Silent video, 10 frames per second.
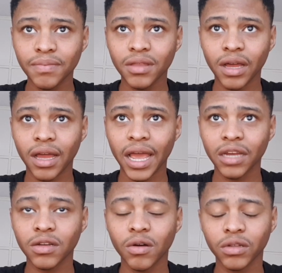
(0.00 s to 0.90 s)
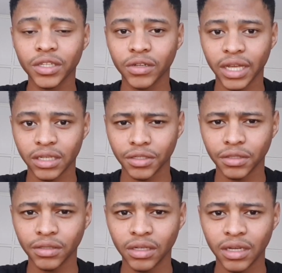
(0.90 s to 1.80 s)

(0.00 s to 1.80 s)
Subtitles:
keep the end goal in your head, you know?